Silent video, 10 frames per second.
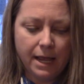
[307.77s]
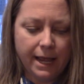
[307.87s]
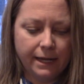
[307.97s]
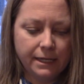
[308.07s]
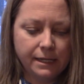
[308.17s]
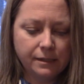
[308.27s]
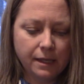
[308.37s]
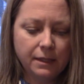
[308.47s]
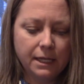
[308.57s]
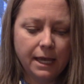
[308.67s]
and he
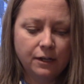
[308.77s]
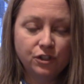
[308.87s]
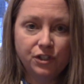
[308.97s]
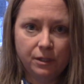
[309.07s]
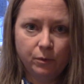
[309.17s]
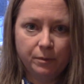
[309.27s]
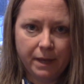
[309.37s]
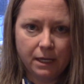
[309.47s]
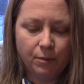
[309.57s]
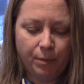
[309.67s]
said the energy would
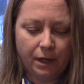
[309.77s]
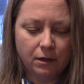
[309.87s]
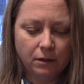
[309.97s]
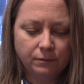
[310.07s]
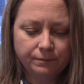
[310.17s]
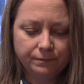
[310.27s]
make it better.